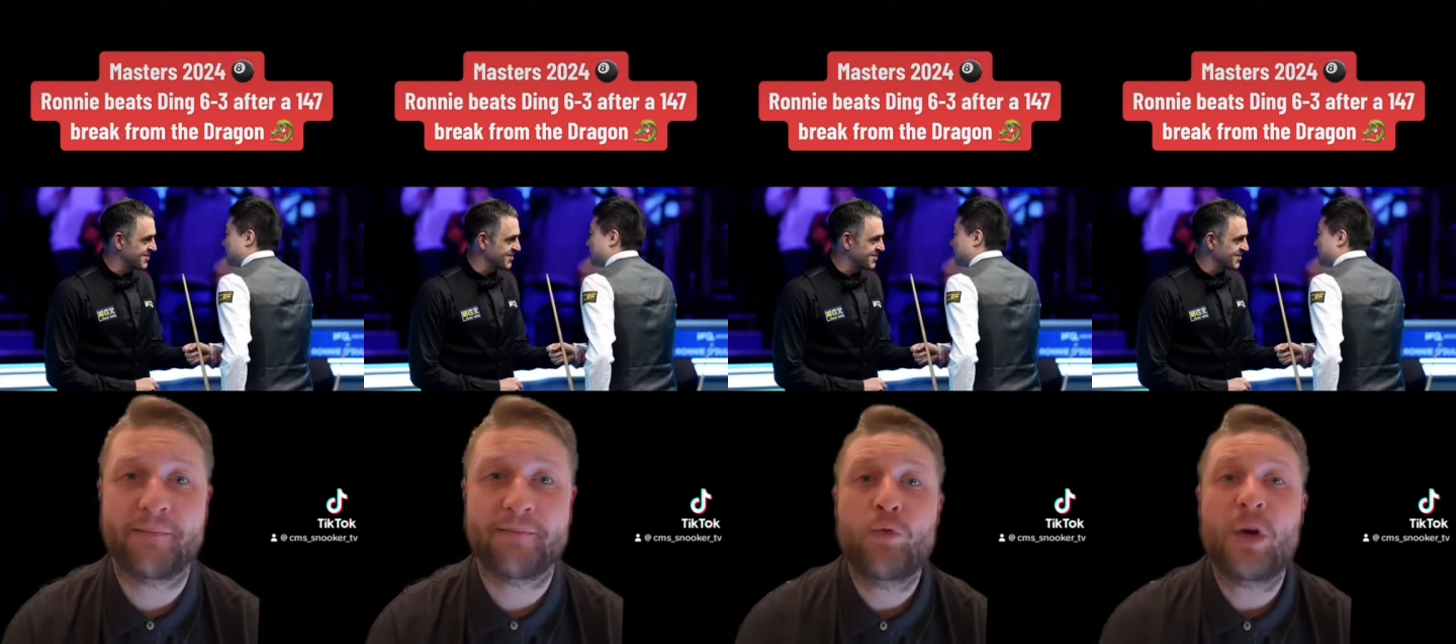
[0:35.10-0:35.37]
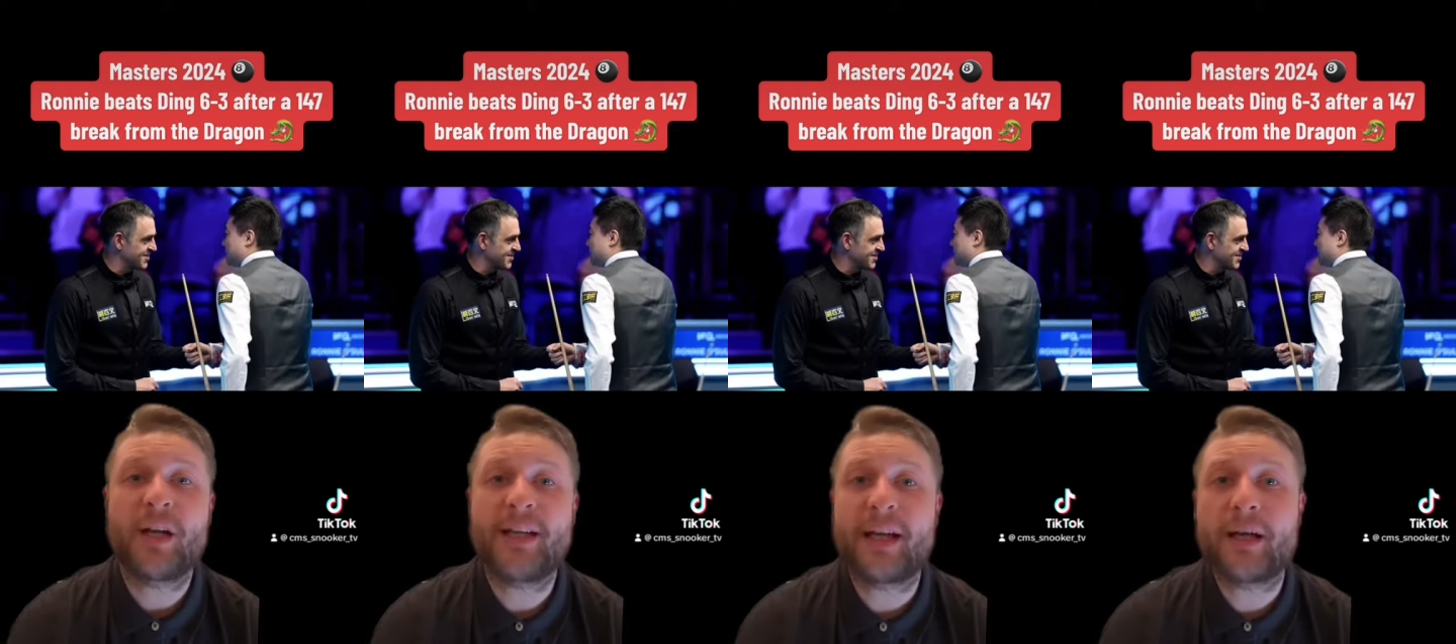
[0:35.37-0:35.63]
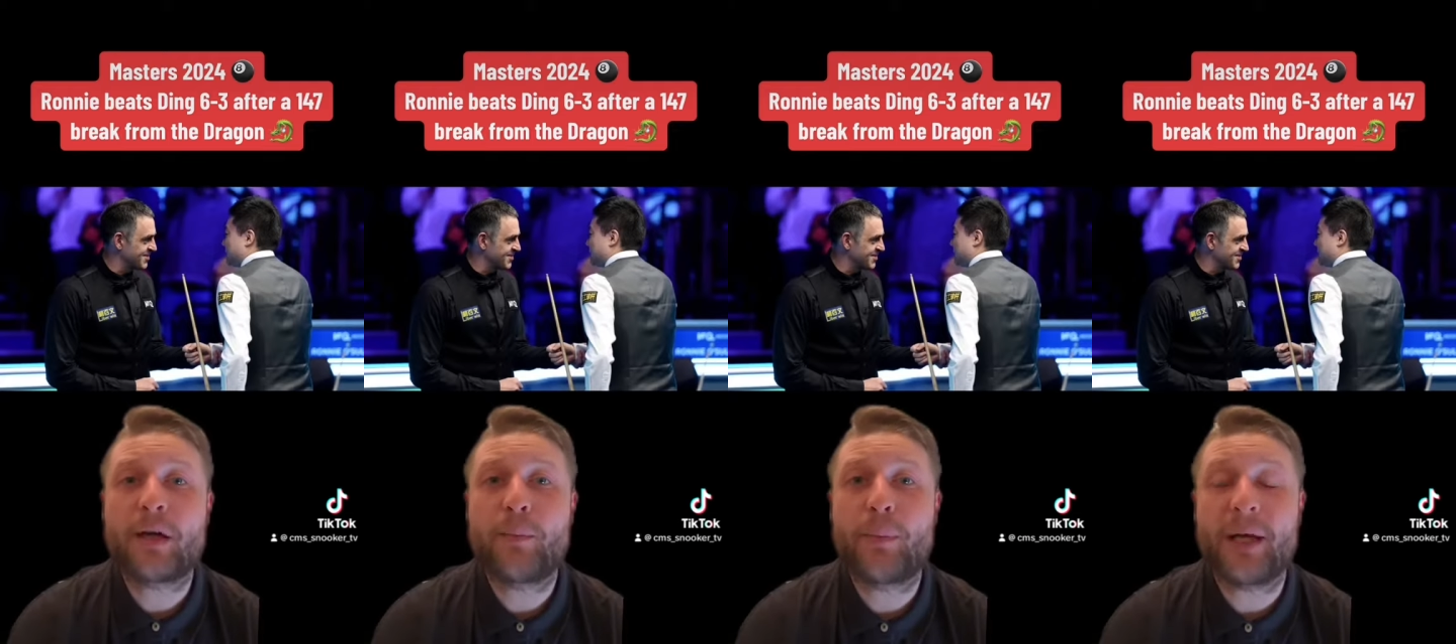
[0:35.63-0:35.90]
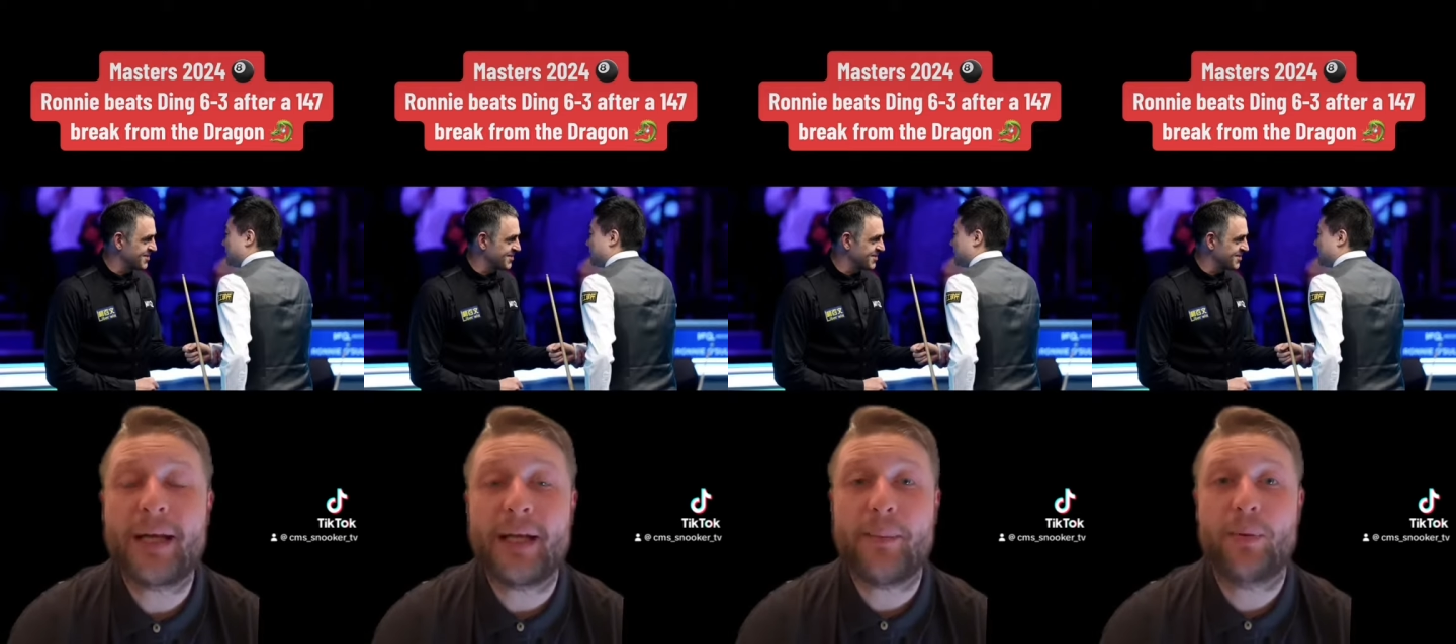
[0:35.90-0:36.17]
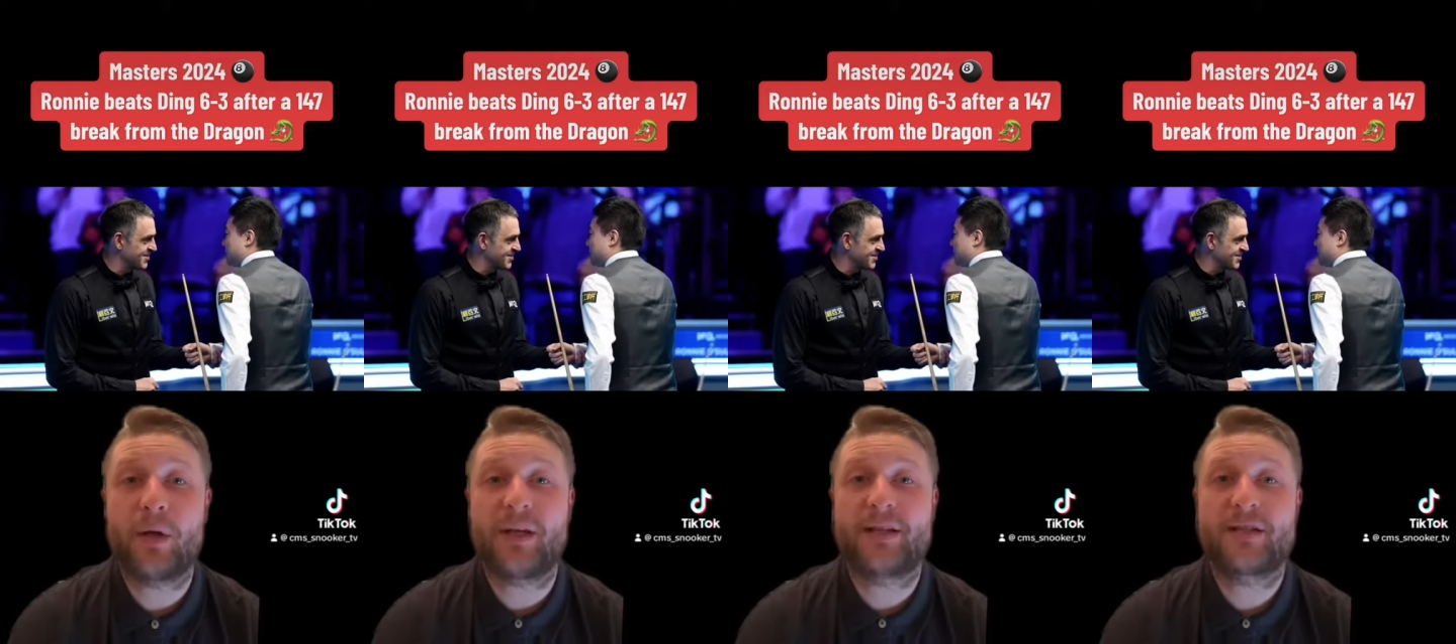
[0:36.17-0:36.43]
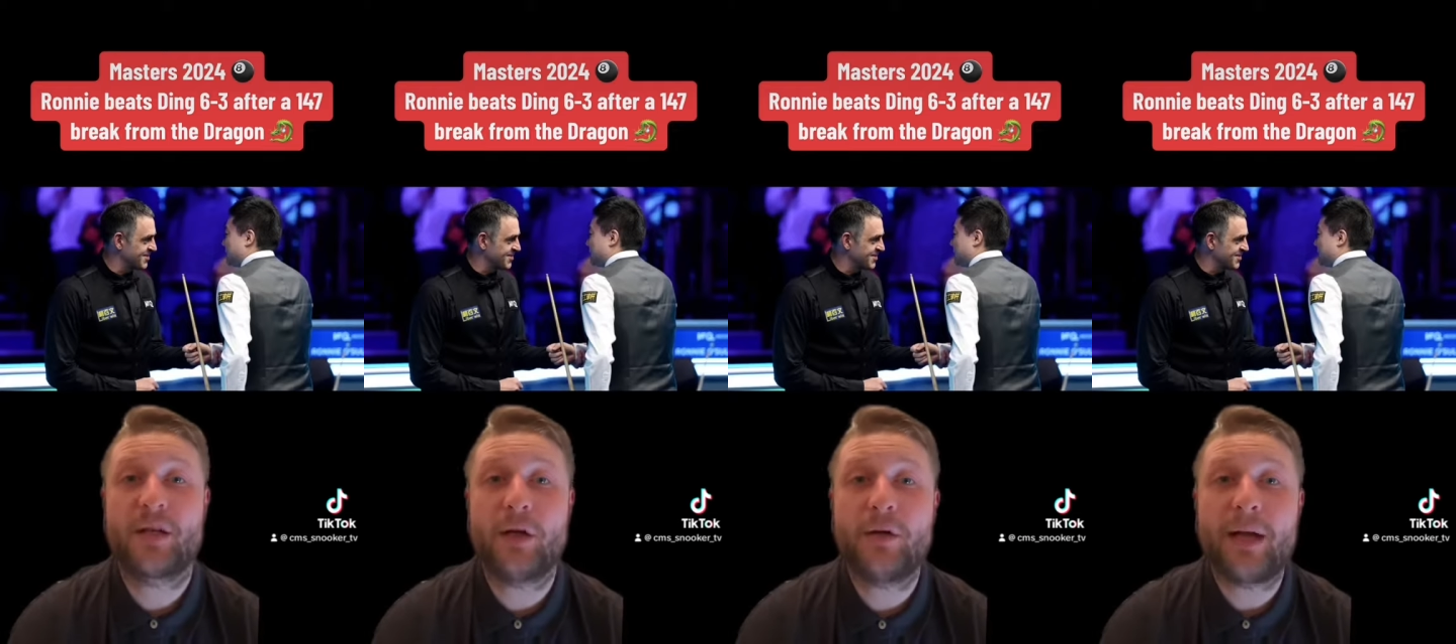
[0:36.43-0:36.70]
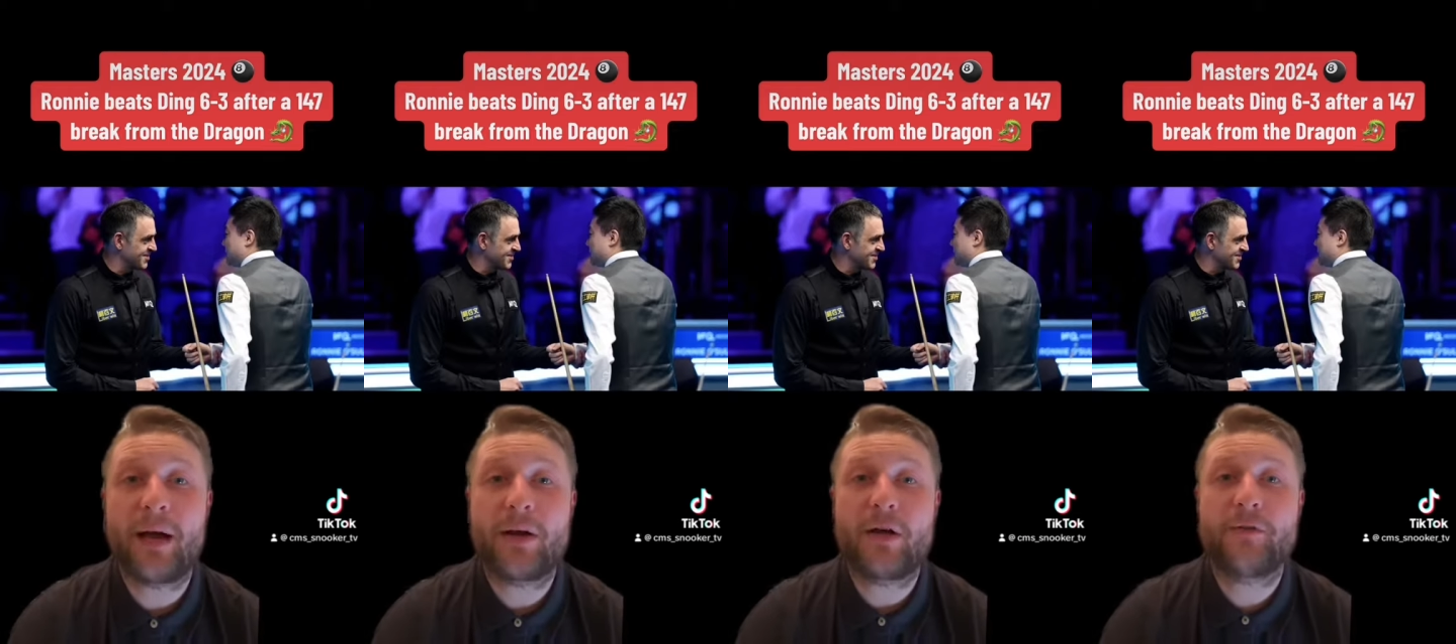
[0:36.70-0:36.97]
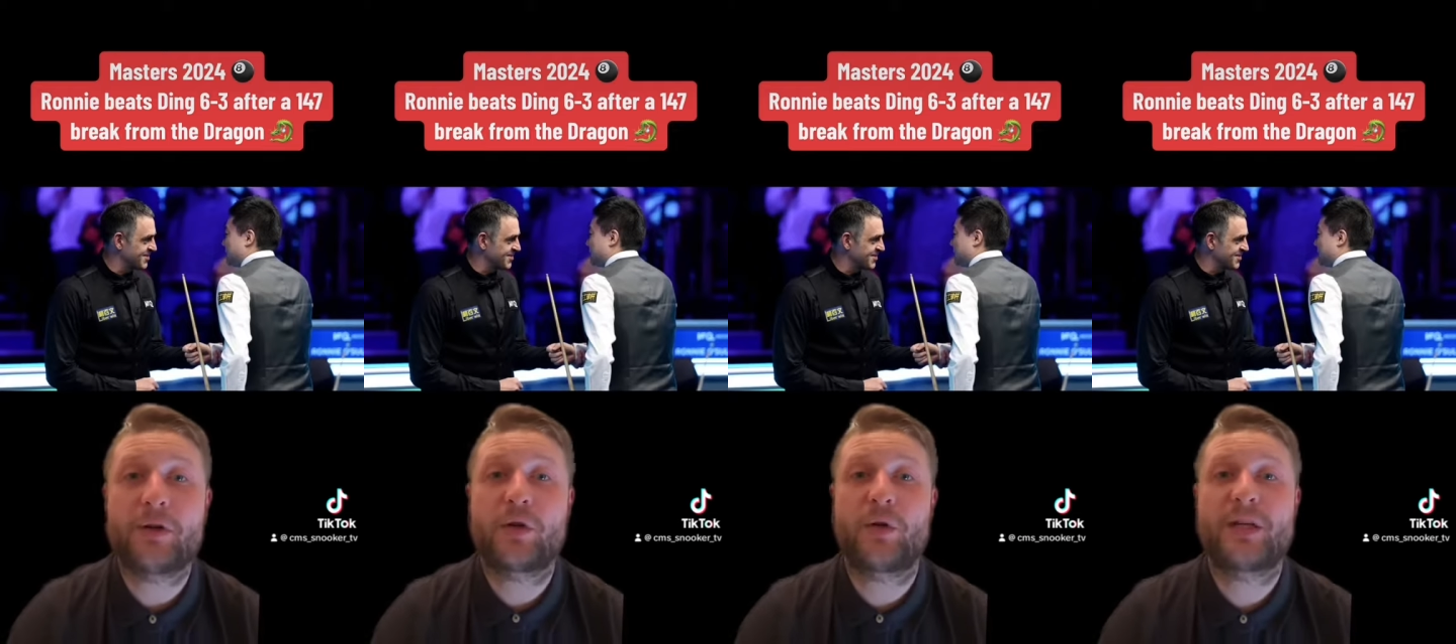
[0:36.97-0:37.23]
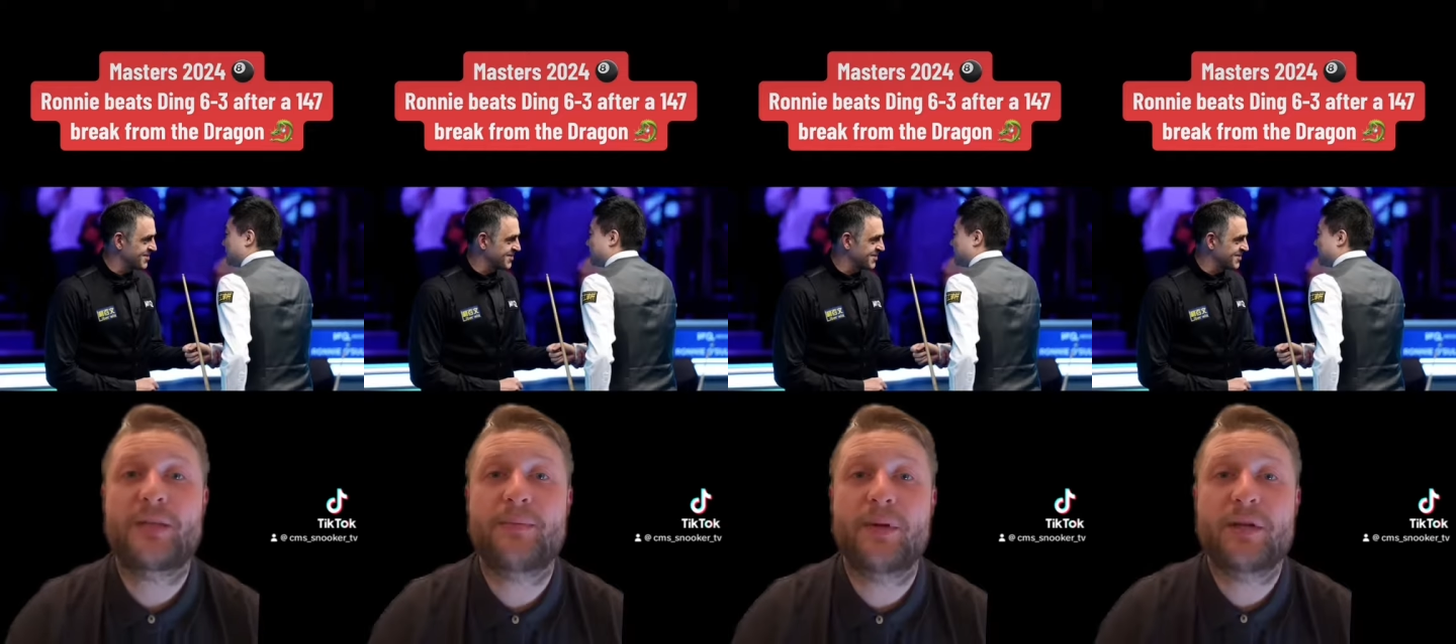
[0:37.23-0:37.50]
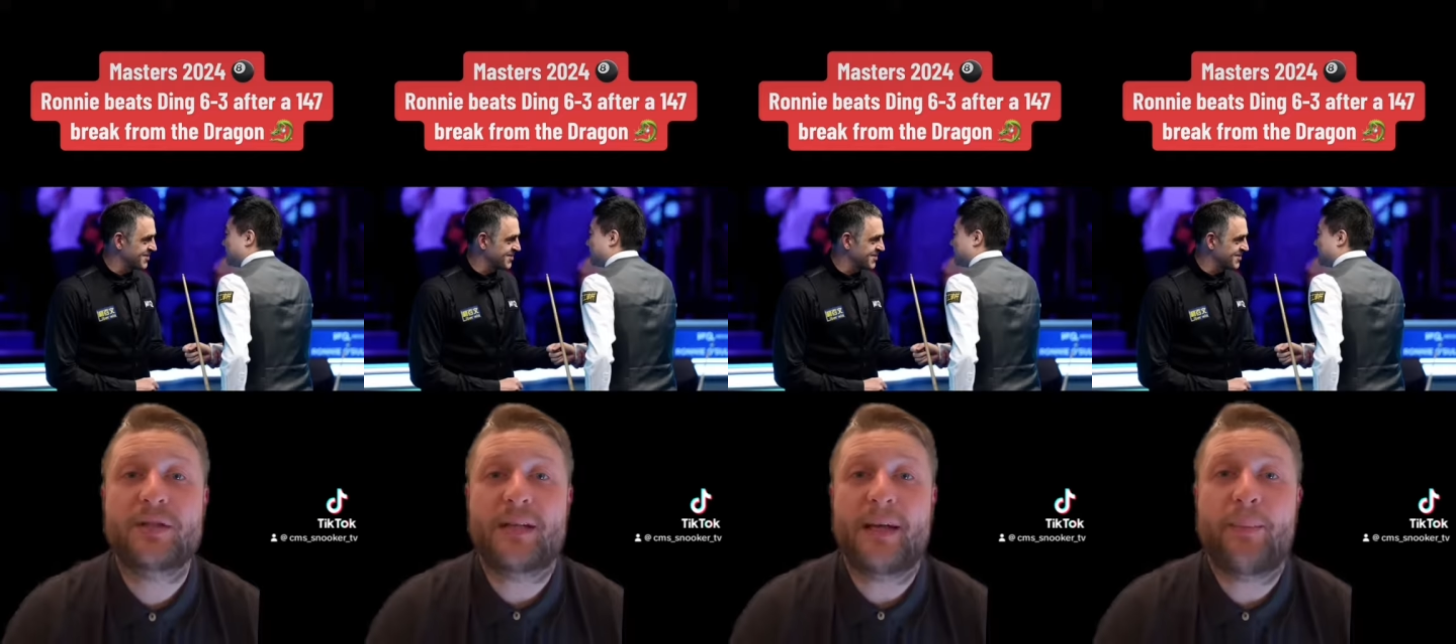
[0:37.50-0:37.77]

Ronnie didn't completely put his cue down over Christmas.